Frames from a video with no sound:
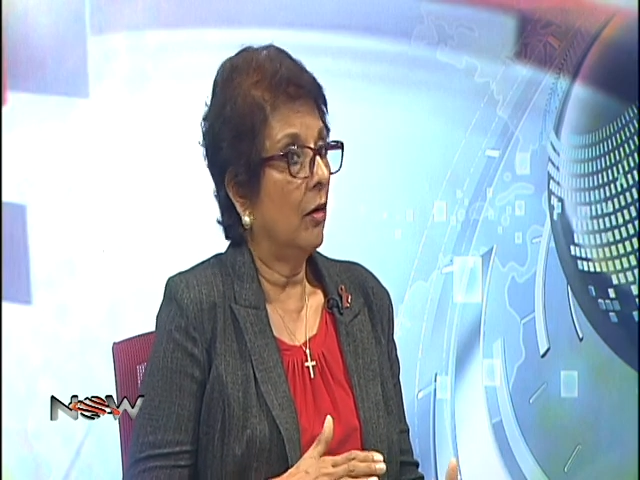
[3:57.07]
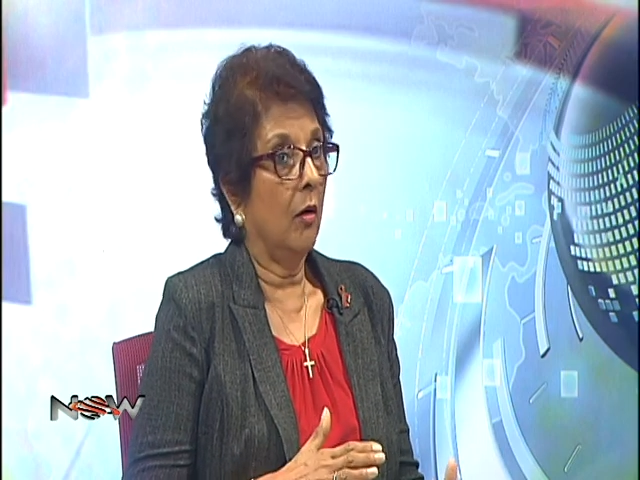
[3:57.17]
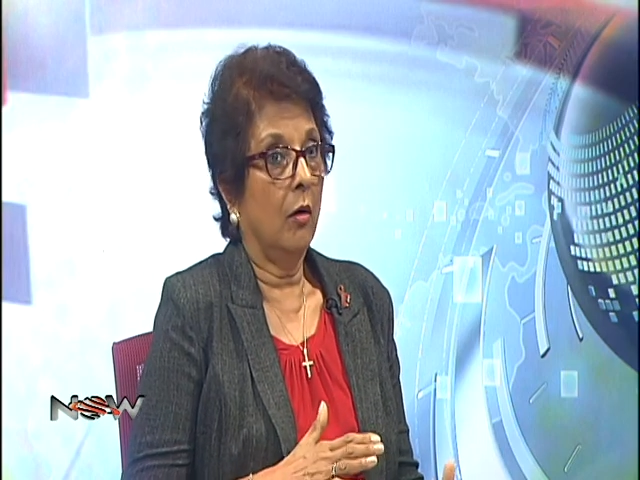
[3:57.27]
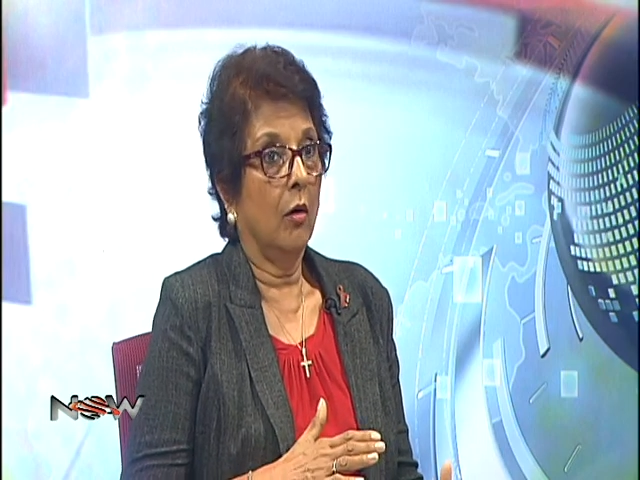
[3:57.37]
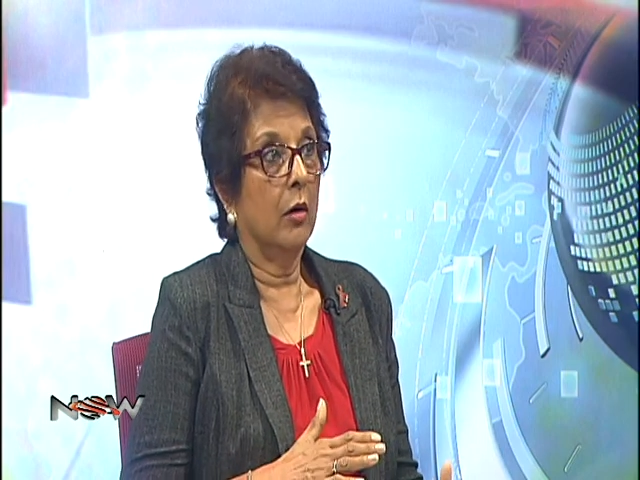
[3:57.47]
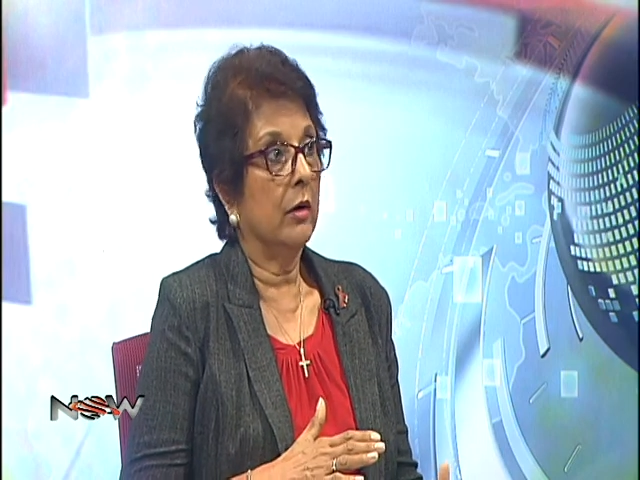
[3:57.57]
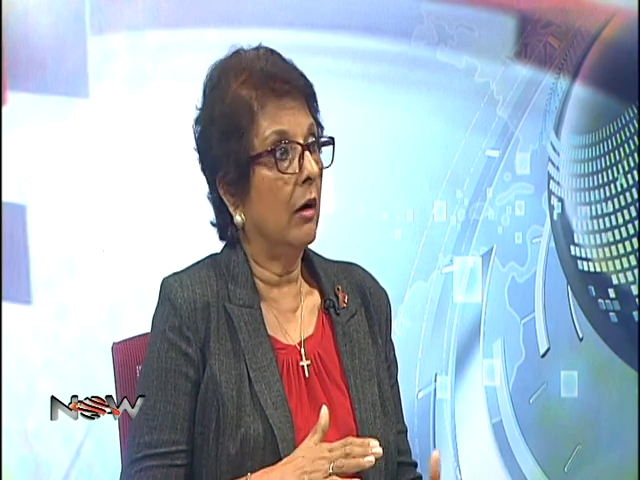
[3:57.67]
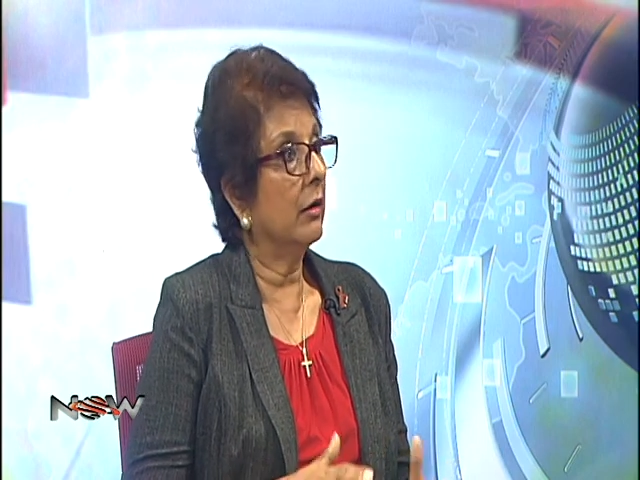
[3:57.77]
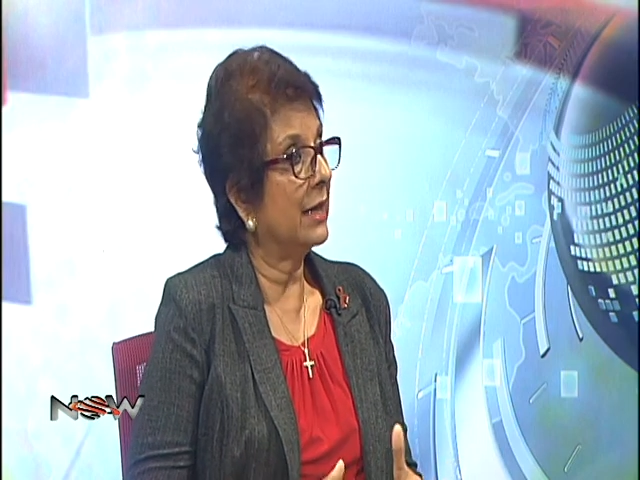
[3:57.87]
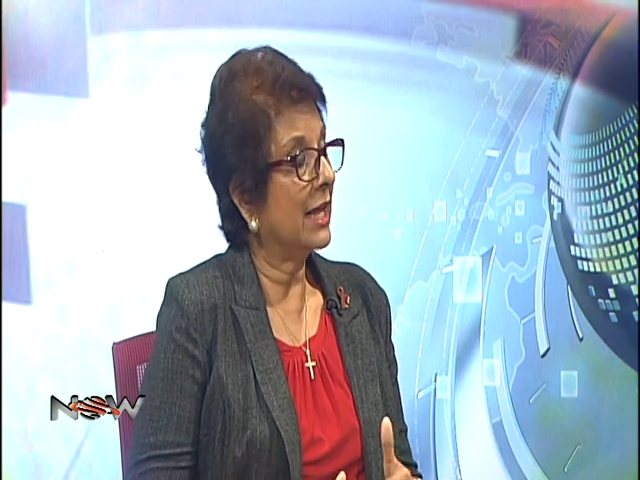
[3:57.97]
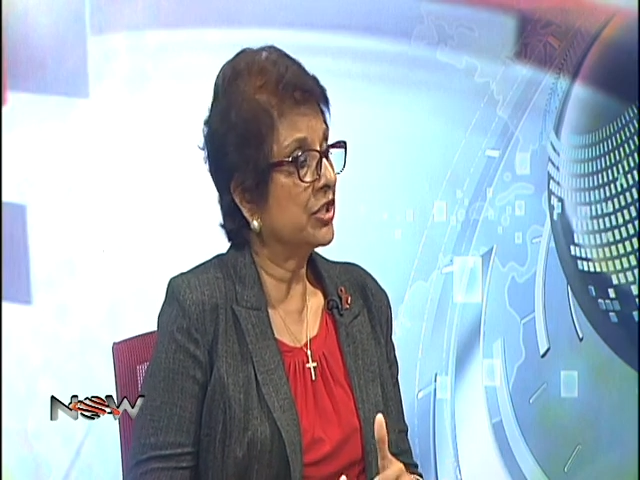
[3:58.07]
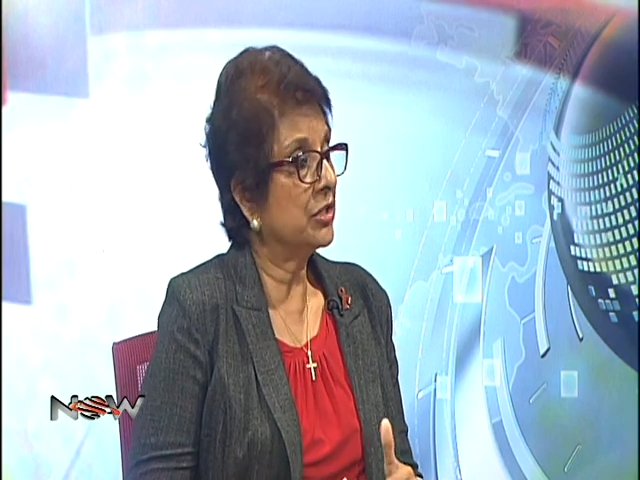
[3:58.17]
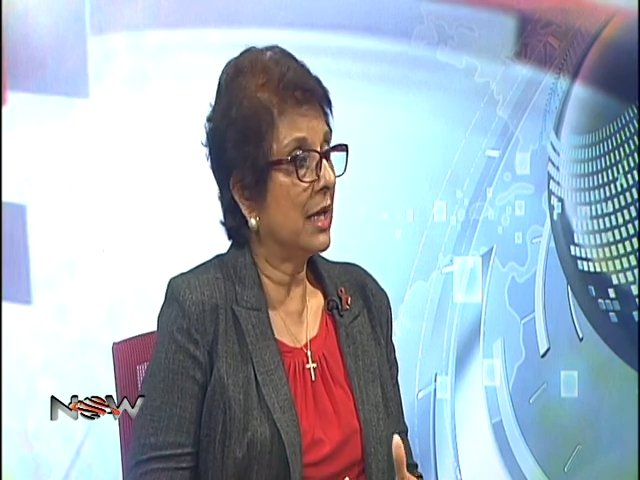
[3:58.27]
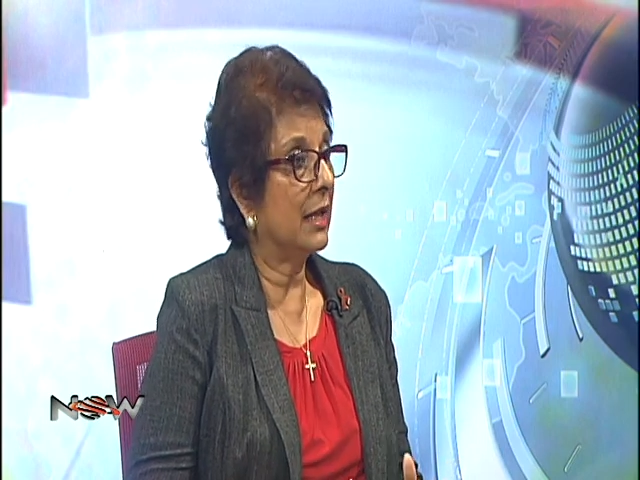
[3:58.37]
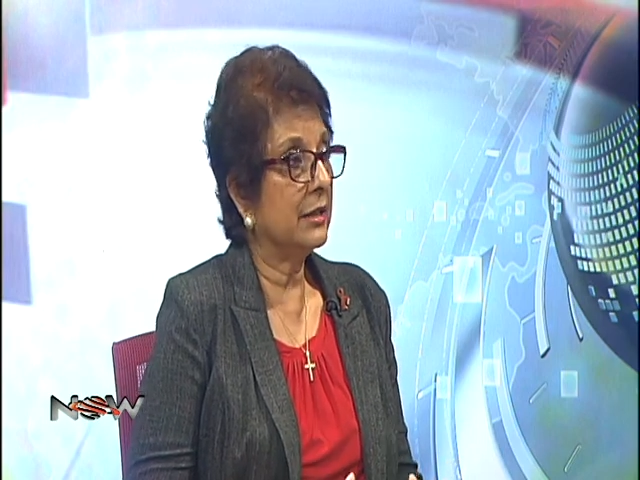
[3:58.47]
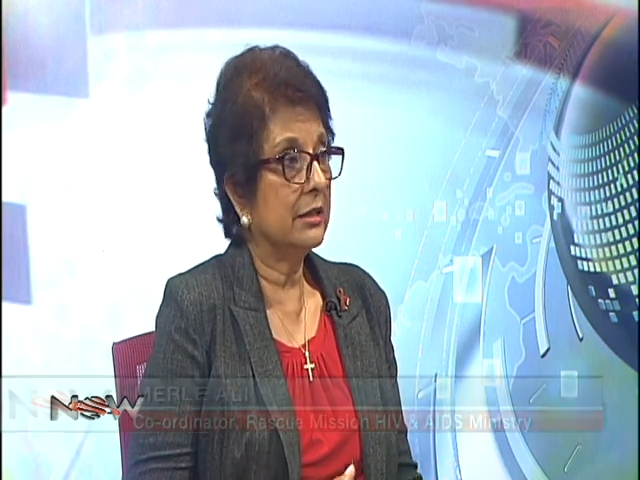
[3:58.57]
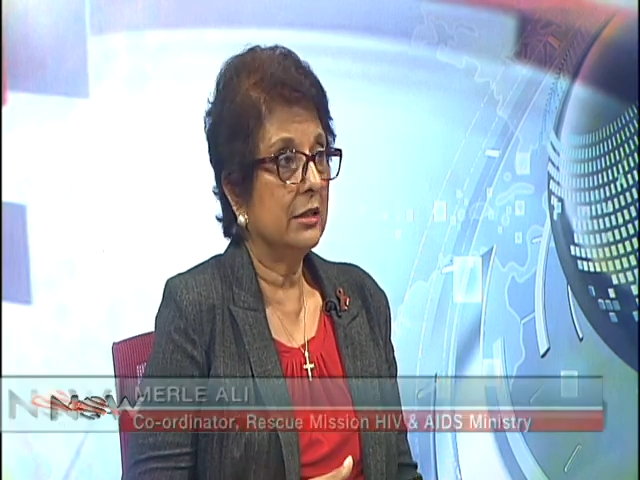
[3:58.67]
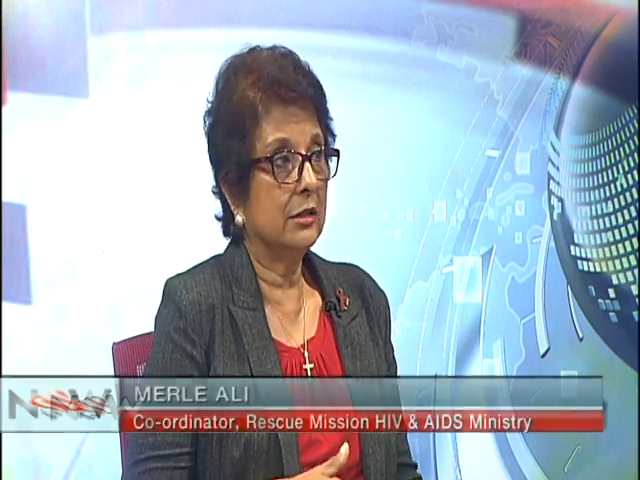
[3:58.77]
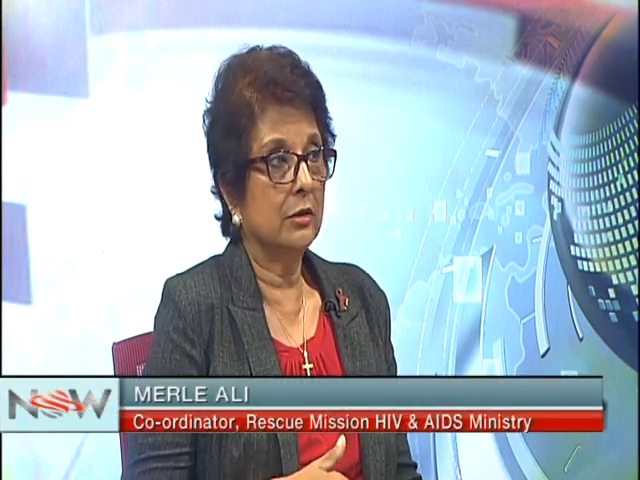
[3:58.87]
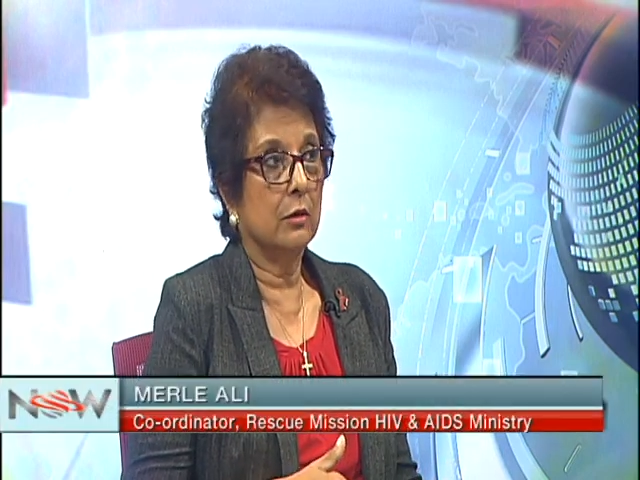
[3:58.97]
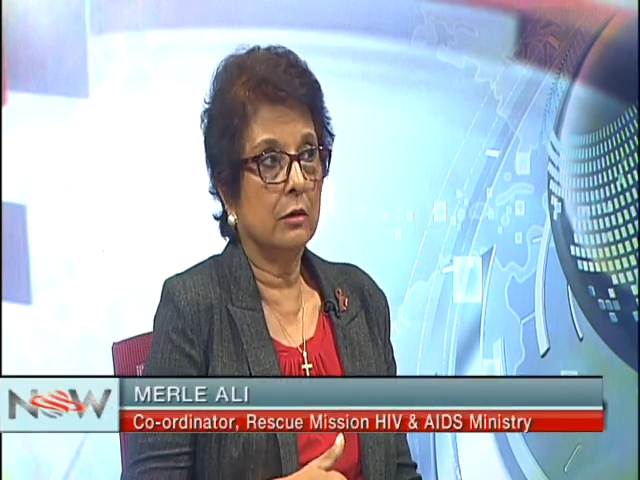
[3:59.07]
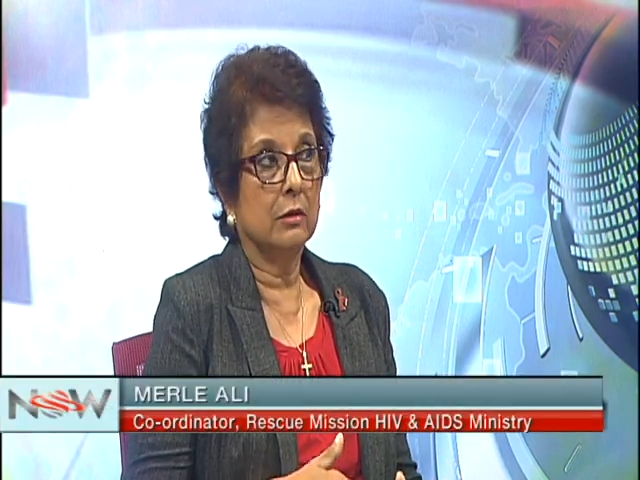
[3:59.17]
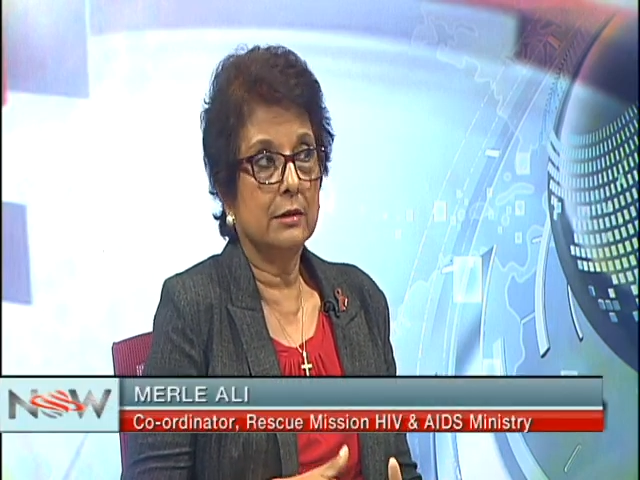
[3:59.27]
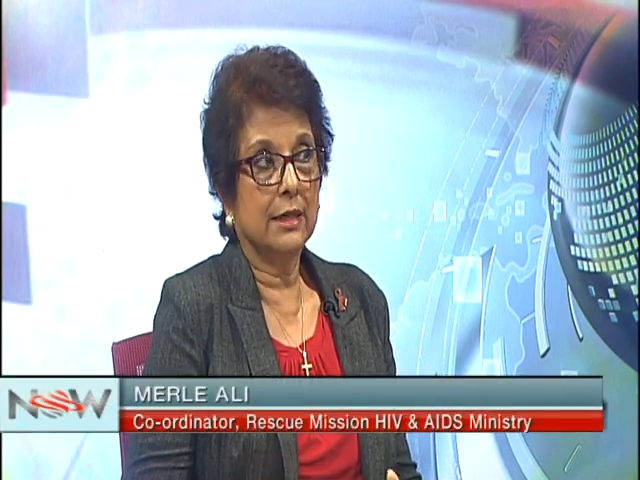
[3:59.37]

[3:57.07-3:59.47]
or our nationality or